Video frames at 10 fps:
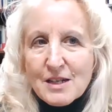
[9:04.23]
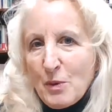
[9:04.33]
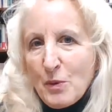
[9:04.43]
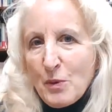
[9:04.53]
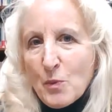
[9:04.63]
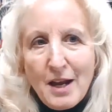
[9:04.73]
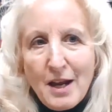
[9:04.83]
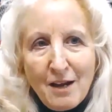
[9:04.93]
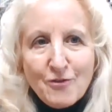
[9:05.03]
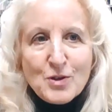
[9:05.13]
would be
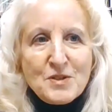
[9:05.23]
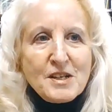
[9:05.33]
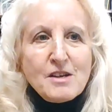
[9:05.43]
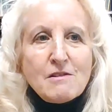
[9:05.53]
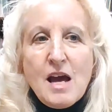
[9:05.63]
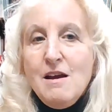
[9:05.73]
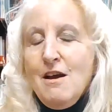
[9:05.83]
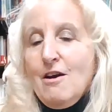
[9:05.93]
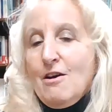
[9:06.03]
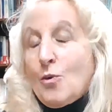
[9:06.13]
waiting for a cigarette,
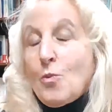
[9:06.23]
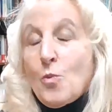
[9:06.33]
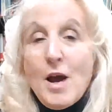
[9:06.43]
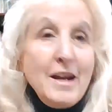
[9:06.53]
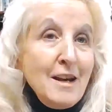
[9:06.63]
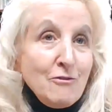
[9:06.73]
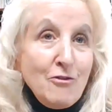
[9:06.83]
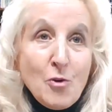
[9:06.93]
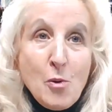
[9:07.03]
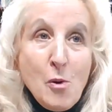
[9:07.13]
or waiting
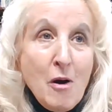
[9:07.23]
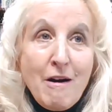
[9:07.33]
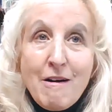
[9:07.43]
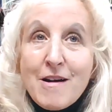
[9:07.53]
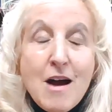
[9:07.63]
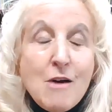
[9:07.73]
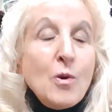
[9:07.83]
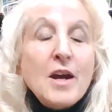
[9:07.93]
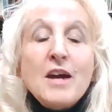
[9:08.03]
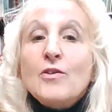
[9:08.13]
for
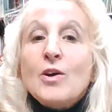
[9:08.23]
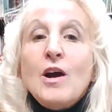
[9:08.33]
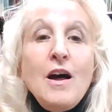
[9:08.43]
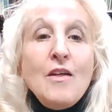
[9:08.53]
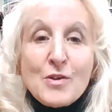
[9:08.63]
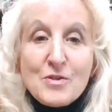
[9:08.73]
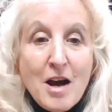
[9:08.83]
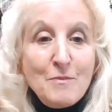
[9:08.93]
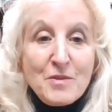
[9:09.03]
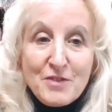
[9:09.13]
whatever other
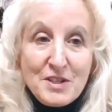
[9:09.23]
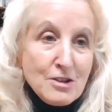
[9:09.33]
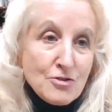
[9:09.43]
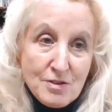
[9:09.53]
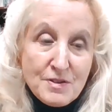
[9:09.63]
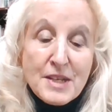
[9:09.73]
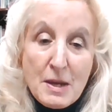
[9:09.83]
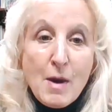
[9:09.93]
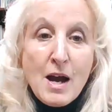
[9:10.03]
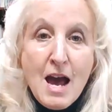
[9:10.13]
types of addictions they
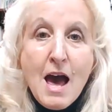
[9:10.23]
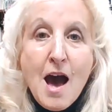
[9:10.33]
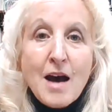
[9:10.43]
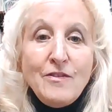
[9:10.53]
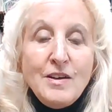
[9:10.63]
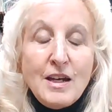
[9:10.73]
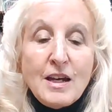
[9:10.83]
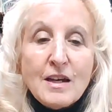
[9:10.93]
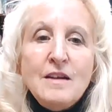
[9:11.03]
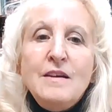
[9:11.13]
might have.
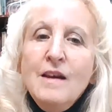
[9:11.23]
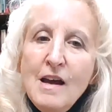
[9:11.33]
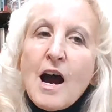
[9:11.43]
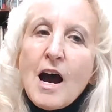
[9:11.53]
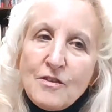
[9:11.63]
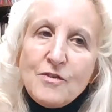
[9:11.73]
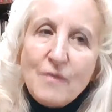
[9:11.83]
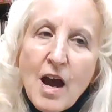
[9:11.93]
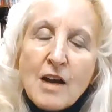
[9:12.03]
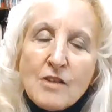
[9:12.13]
And
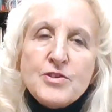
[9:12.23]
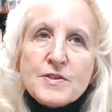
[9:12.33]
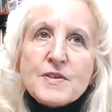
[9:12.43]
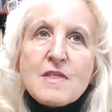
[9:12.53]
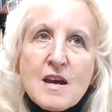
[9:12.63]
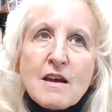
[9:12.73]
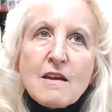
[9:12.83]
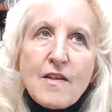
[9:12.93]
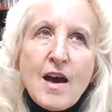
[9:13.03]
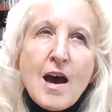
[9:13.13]
I just think
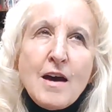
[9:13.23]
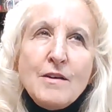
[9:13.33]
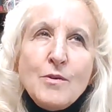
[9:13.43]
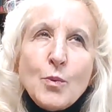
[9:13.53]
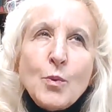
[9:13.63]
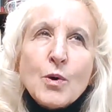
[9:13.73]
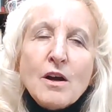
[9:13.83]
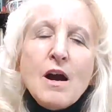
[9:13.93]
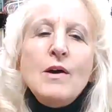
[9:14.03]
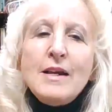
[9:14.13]
that we're
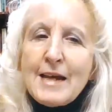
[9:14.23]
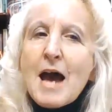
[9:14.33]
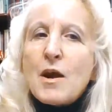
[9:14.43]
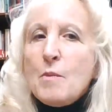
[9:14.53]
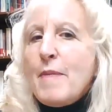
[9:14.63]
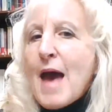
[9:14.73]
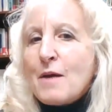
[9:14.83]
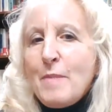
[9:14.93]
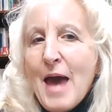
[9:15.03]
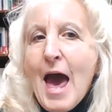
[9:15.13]
going down a
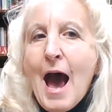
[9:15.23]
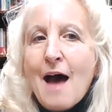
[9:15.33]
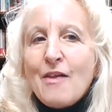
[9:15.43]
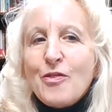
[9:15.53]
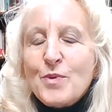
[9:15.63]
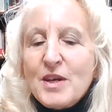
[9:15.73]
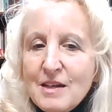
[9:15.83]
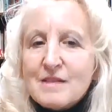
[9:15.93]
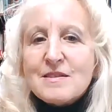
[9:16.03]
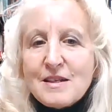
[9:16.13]
bad path. We need
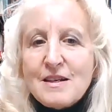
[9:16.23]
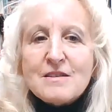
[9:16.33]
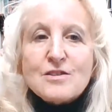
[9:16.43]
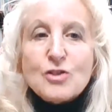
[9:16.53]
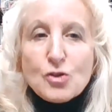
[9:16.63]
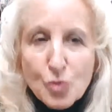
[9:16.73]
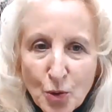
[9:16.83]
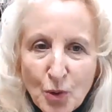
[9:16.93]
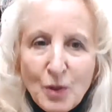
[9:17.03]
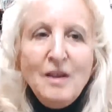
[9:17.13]
to see it as a
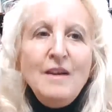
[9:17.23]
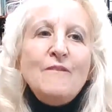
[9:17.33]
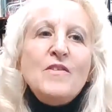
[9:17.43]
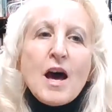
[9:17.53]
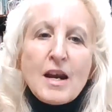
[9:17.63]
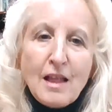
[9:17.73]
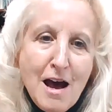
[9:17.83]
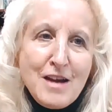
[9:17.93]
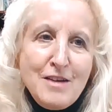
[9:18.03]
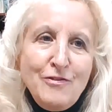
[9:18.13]
tool, not a
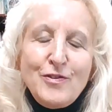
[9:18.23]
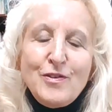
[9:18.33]
life.